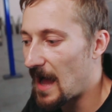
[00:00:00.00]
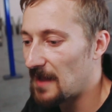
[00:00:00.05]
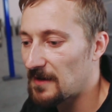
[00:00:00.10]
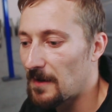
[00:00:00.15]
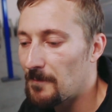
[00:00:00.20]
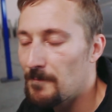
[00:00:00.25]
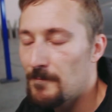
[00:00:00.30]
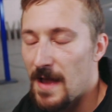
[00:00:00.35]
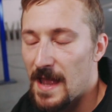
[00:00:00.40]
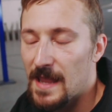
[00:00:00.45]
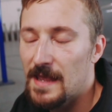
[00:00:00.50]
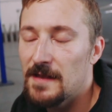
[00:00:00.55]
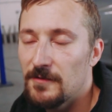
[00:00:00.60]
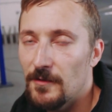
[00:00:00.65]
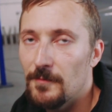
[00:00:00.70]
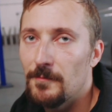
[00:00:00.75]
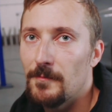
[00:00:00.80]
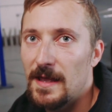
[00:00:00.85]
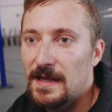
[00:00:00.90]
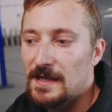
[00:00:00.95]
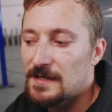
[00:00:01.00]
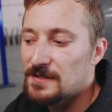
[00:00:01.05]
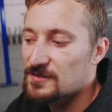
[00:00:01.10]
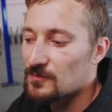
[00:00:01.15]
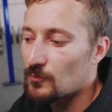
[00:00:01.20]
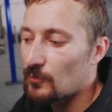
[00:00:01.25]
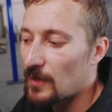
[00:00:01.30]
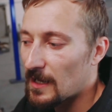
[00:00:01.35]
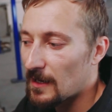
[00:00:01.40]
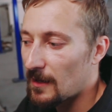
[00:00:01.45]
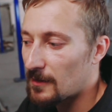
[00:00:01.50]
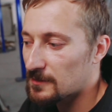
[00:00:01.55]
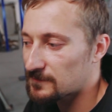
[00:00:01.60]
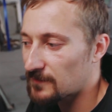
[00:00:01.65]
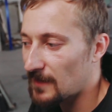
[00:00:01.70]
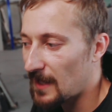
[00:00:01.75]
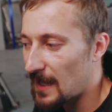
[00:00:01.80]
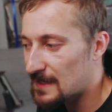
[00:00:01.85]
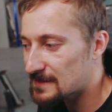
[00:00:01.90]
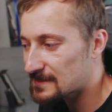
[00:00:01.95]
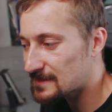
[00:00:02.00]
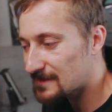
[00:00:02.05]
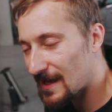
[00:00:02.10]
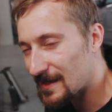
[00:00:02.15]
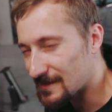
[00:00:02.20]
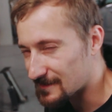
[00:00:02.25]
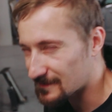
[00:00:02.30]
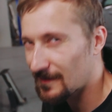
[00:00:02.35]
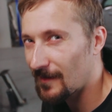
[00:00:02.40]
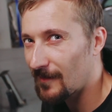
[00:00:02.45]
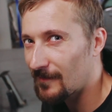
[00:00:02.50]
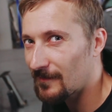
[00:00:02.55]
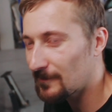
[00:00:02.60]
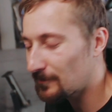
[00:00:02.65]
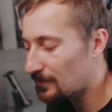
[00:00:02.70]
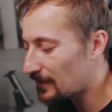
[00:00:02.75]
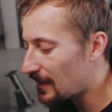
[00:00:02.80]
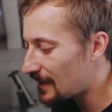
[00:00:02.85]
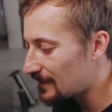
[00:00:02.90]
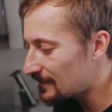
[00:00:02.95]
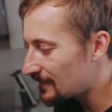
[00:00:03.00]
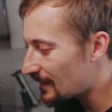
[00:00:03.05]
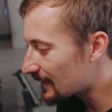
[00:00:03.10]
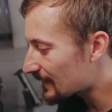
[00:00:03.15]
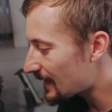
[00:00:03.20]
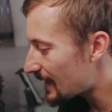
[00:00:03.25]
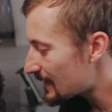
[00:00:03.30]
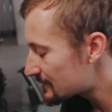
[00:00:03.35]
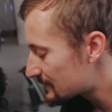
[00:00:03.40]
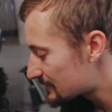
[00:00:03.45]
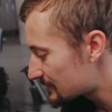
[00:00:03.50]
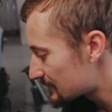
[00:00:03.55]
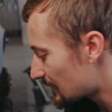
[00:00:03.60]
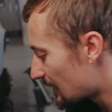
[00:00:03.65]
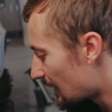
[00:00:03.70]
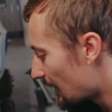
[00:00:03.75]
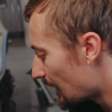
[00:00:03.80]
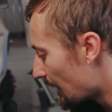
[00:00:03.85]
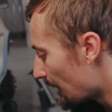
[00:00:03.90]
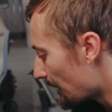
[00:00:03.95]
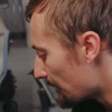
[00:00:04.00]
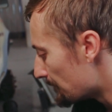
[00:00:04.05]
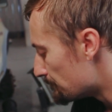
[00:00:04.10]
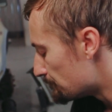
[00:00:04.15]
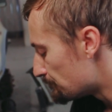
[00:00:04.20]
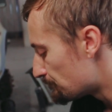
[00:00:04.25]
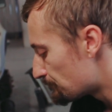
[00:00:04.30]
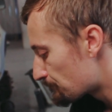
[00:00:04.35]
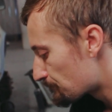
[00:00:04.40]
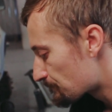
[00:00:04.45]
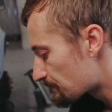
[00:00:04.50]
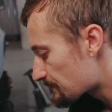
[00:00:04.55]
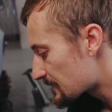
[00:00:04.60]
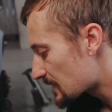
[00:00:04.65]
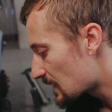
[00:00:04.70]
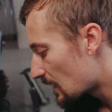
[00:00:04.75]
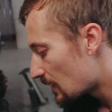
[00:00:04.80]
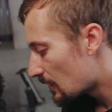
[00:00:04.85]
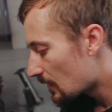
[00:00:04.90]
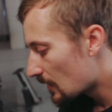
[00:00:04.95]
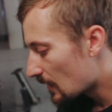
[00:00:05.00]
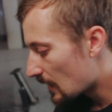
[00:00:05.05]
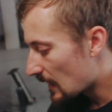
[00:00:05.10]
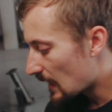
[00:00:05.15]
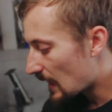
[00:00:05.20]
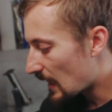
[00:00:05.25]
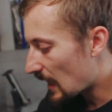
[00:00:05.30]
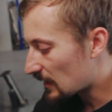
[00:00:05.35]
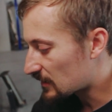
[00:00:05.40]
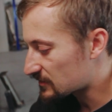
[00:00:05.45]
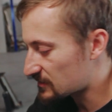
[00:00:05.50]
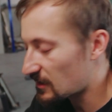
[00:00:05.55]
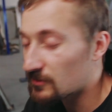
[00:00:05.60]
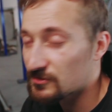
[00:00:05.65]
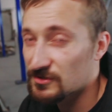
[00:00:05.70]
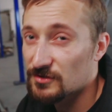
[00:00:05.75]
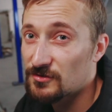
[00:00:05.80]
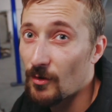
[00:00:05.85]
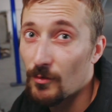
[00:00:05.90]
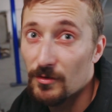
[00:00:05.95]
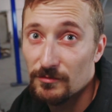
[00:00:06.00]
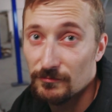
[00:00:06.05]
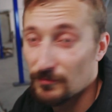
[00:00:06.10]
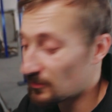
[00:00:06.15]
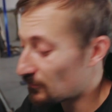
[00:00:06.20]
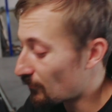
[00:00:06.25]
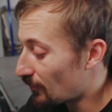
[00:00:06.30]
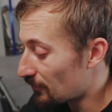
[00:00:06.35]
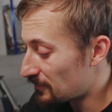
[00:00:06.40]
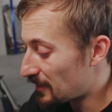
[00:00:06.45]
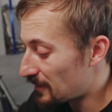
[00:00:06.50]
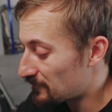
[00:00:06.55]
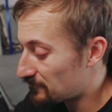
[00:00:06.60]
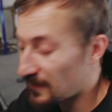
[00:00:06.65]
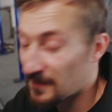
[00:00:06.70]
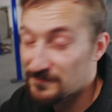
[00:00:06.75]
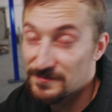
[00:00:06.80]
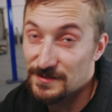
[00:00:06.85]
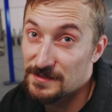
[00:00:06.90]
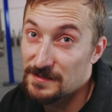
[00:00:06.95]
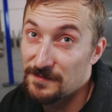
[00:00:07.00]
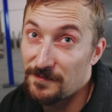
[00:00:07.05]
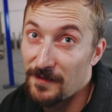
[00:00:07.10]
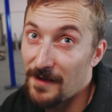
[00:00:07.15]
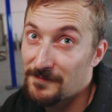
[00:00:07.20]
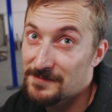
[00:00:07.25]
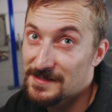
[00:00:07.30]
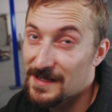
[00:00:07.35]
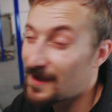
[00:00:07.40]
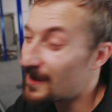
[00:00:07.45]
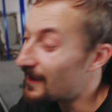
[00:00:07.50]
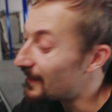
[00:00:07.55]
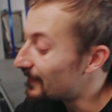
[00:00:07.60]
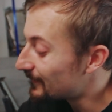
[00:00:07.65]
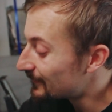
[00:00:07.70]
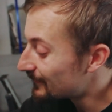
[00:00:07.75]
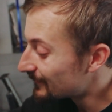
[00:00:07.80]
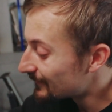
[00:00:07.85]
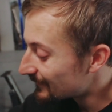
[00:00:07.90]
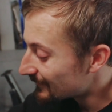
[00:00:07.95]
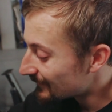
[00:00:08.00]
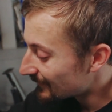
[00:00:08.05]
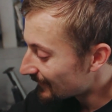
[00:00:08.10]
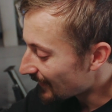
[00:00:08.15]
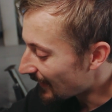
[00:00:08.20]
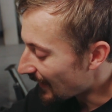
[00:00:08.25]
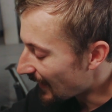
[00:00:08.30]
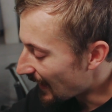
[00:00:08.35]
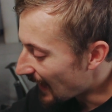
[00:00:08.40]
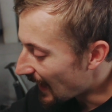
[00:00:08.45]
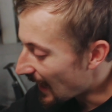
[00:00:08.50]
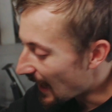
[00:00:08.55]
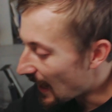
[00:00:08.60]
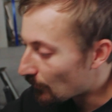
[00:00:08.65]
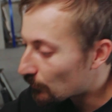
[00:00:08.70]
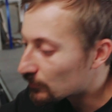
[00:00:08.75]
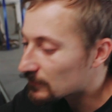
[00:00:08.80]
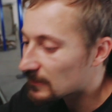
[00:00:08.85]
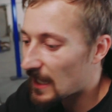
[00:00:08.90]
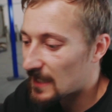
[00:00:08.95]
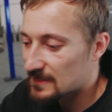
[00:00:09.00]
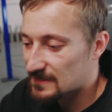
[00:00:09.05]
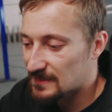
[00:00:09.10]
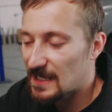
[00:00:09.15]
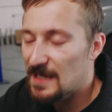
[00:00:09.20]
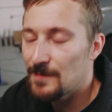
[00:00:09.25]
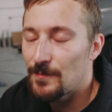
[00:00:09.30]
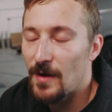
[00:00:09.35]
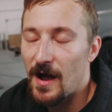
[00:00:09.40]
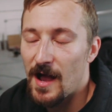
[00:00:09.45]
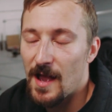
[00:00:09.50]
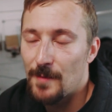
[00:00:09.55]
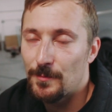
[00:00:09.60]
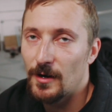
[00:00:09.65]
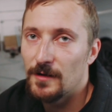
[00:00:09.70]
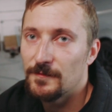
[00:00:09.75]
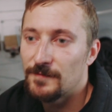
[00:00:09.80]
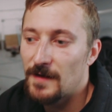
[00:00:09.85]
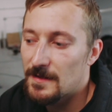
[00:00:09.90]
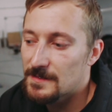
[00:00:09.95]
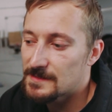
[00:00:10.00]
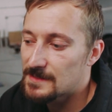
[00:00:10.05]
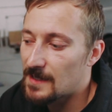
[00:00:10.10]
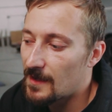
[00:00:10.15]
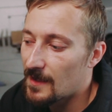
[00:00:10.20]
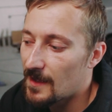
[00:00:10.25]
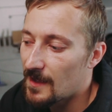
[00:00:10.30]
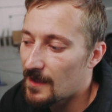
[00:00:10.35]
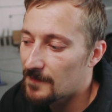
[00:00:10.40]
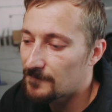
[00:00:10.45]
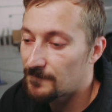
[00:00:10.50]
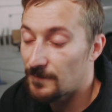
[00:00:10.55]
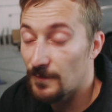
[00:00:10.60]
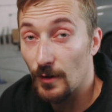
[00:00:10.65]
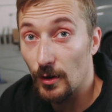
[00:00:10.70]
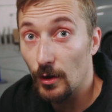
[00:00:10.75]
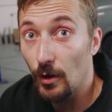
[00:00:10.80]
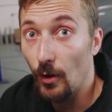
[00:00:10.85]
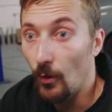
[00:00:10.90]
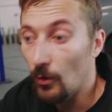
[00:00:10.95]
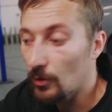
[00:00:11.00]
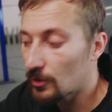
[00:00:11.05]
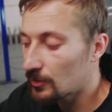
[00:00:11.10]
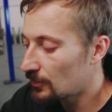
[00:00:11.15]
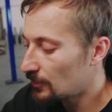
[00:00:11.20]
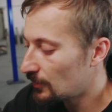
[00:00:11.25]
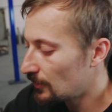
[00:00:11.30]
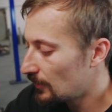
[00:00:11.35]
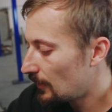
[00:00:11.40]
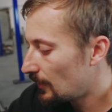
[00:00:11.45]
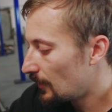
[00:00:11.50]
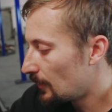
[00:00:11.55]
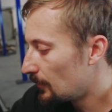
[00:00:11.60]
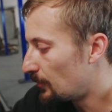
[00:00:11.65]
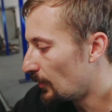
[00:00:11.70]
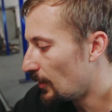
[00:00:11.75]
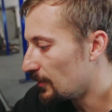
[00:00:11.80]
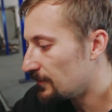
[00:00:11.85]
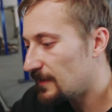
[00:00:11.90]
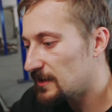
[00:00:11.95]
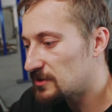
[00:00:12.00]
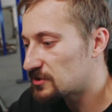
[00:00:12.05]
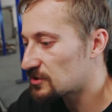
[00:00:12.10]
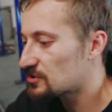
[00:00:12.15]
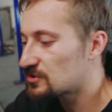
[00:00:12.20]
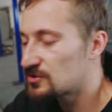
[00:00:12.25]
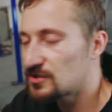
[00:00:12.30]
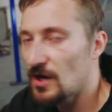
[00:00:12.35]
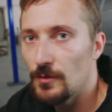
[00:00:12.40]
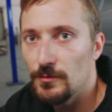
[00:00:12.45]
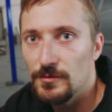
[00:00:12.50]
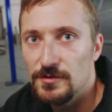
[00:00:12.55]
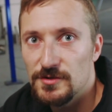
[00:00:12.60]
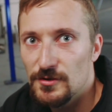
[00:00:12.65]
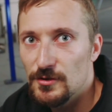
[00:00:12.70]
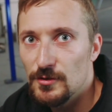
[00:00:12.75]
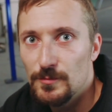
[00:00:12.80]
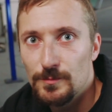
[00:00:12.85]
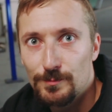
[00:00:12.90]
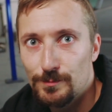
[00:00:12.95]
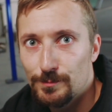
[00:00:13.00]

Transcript: I may end up making some wheel arch flares. That's kind of the plan, I guess. Because I also don't want to run a 195/65 tyre. I would like to keep a higher profile tyre for the look, but they just don't do